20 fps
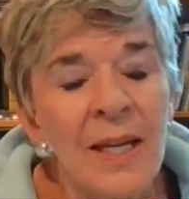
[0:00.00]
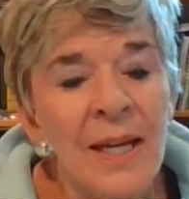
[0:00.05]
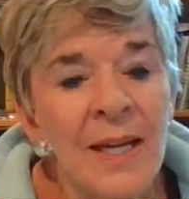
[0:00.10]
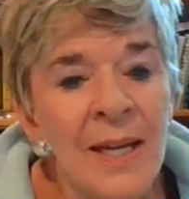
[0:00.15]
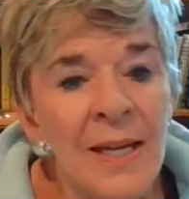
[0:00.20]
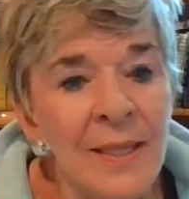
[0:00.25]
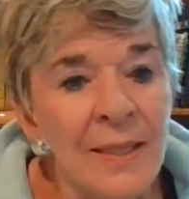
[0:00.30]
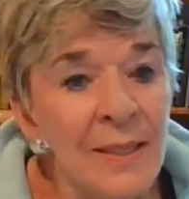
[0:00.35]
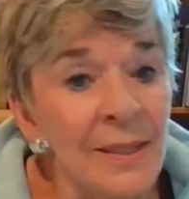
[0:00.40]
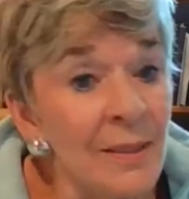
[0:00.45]

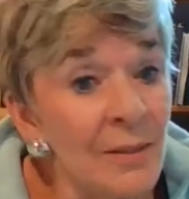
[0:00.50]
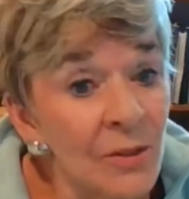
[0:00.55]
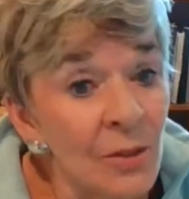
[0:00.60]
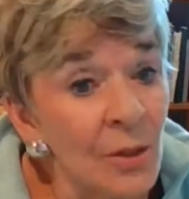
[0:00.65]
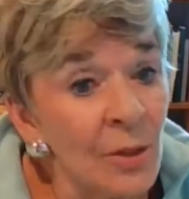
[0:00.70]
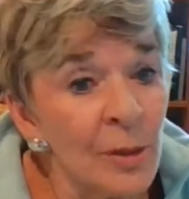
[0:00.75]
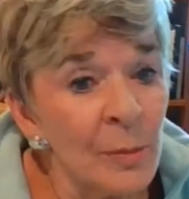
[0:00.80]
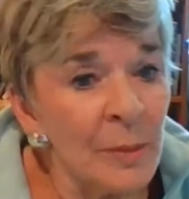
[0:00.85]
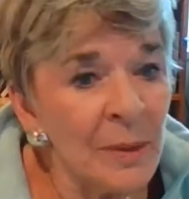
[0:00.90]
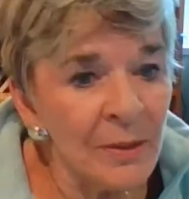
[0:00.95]
and he didn't
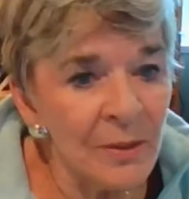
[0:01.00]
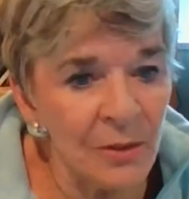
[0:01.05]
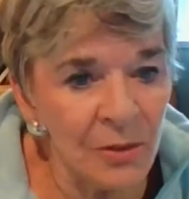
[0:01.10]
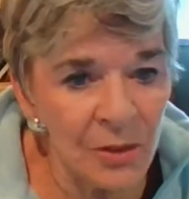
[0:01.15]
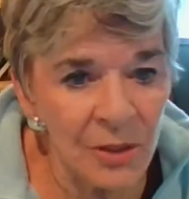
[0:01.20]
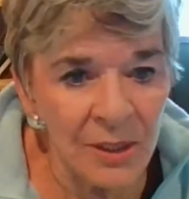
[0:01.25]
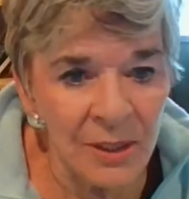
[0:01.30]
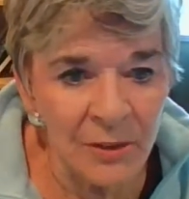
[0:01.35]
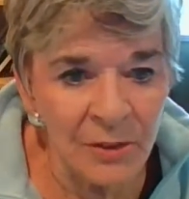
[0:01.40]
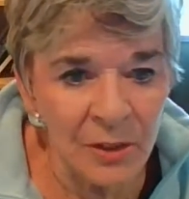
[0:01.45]
talk about
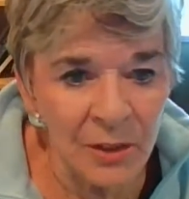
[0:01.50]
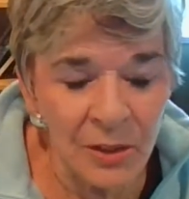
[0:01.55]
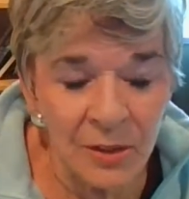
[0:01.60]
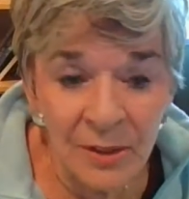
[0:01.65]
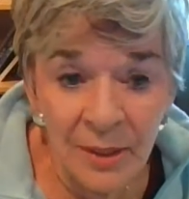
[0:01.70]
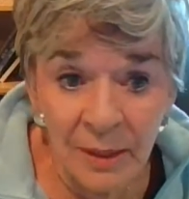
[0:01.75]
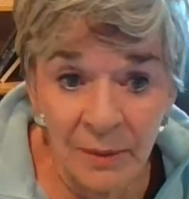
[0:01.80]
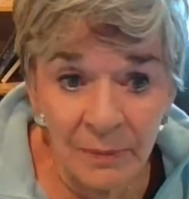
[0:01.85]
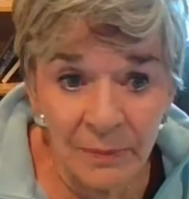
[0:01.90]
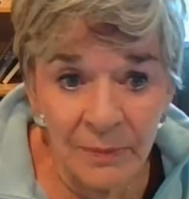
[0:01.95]
those gifts because
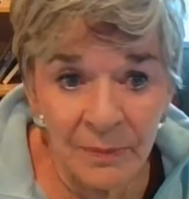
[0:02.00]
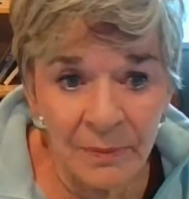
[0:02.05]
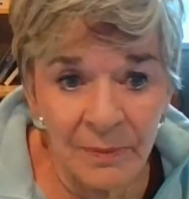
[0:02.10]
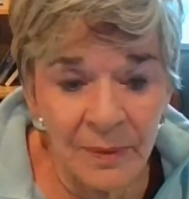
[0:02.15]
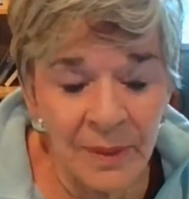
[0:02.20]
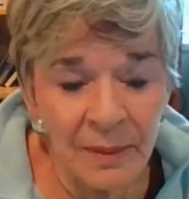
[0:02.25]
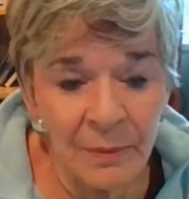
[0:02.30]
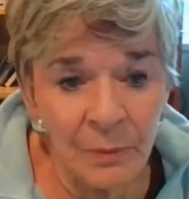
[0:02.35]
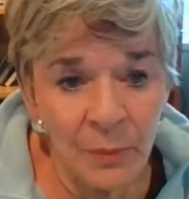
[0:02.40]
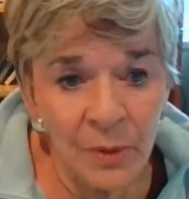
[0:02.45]
that
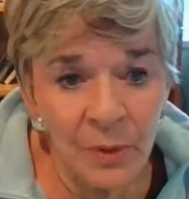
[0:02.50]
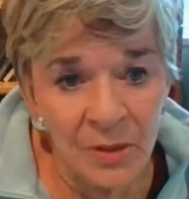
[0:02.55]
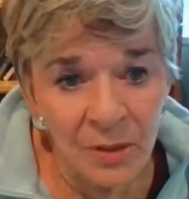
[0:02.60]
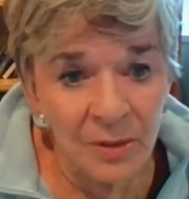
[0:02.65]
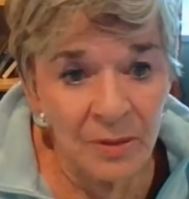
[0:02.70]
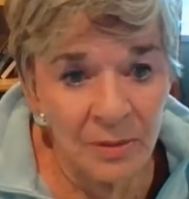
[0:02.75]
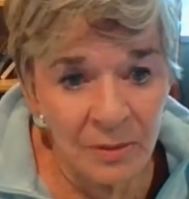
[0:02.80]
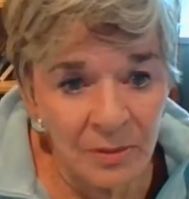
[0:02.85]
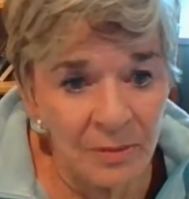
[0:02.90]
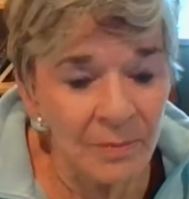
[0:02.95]

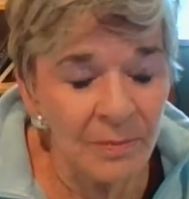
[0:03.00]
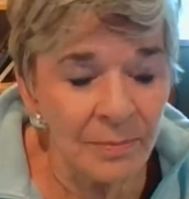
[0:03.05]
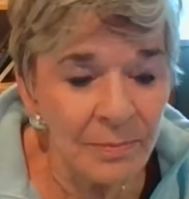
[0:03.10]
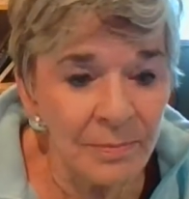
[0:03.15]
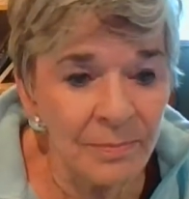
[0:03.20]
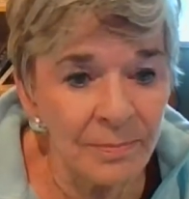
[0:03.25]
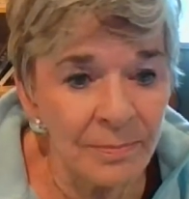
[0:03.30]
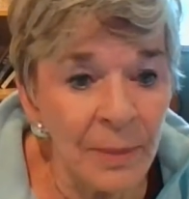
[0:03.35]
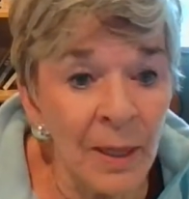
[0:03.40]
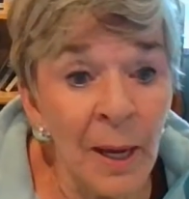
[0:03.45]
wasn't
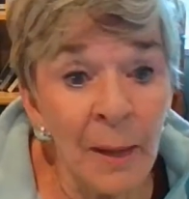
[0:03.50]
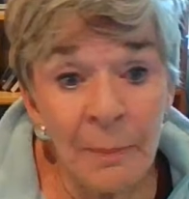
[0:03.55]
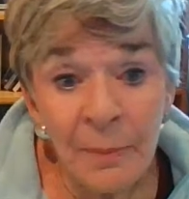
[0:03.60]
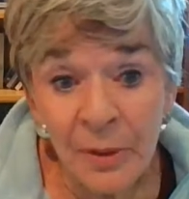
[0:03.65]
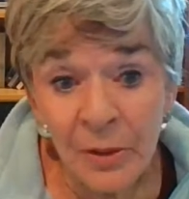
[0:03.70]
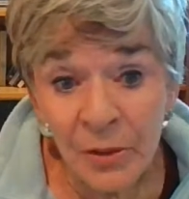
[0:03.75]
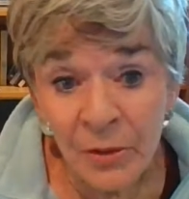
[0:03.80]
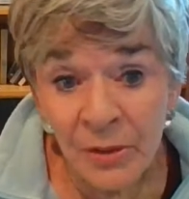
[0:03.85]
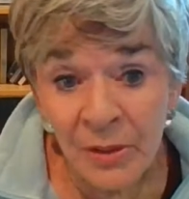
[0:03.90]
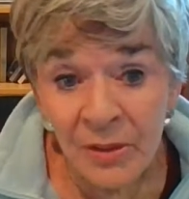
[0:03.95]

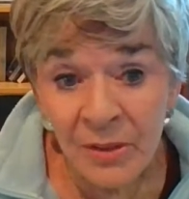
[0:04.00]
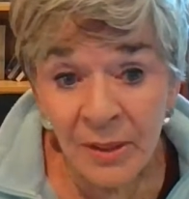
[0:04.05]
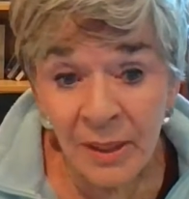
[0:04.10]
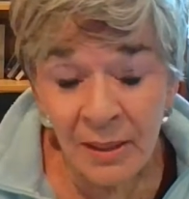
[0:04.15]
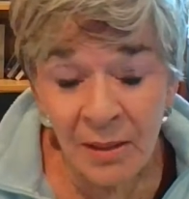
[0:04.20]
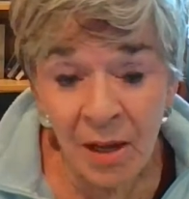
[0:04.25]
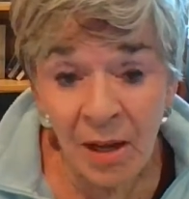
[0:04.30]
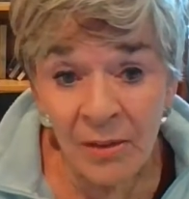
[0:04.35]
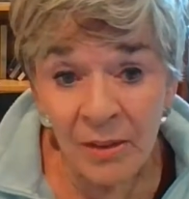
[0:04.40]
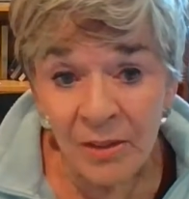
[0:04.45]
popular in
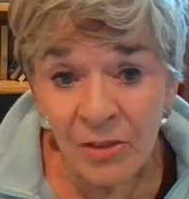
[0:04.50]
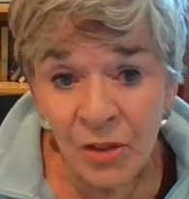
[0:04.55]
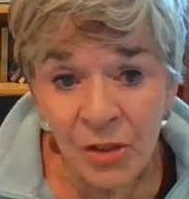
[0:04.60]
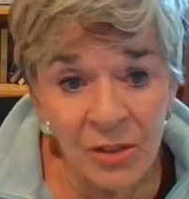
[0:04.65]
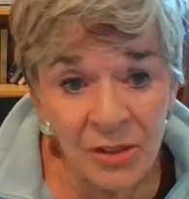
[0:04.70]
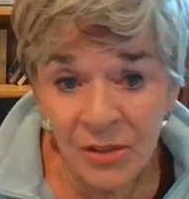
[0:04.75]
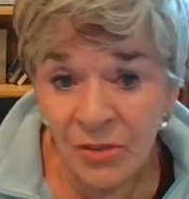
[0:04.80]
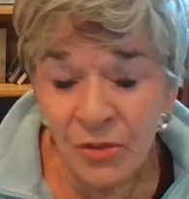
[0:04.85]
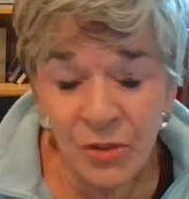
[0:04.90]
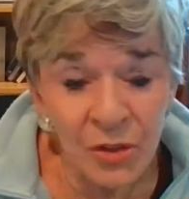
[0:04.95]

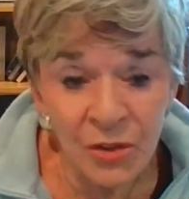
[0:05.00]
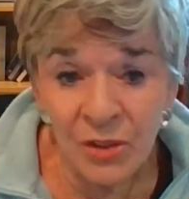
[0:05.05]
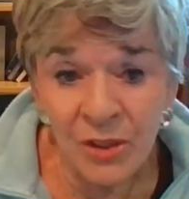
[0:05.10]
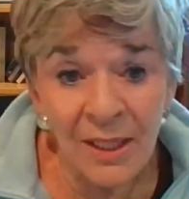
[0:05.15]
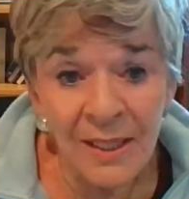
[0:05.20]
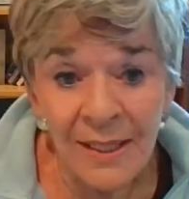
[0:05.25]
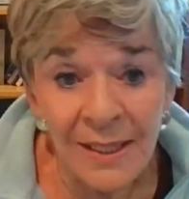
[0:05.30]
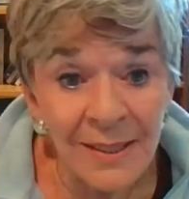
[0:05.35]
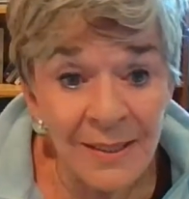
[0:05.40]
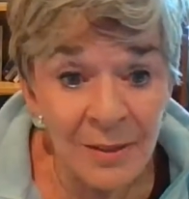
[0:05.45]
psychologists, just
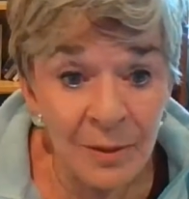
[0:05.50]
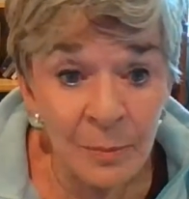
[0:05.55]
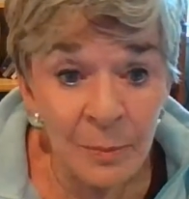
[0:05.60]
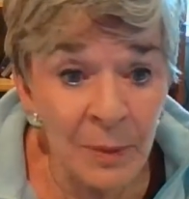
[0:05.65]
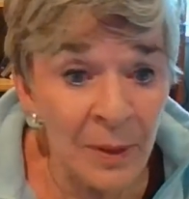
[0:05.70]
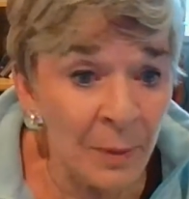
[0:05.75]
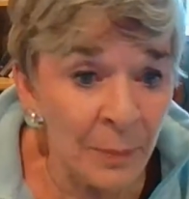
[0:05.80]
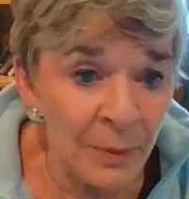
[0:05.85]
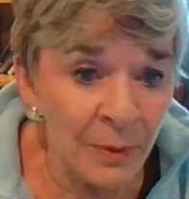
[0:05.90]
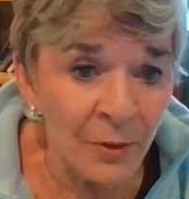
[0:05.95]
like it isn't
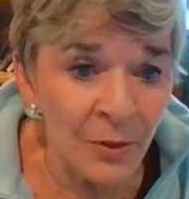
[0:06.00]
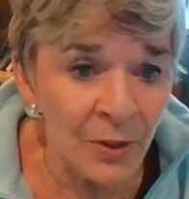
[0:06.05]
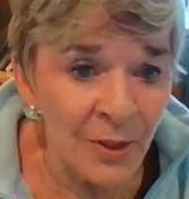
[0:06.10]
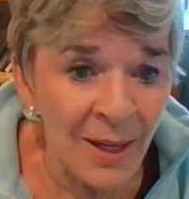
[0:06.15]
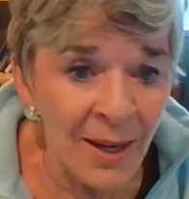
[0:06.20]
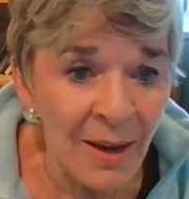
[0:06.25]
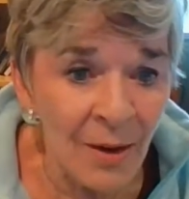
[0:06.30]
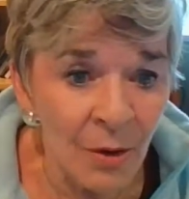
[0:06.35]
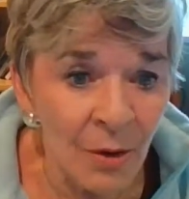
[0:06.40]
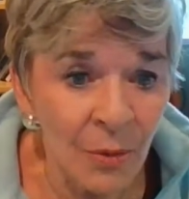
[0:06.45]
popular
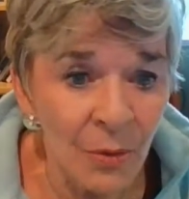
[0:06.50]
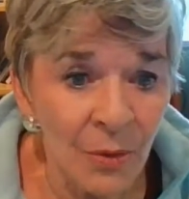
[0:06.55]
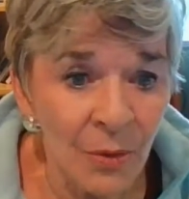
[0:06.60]
now.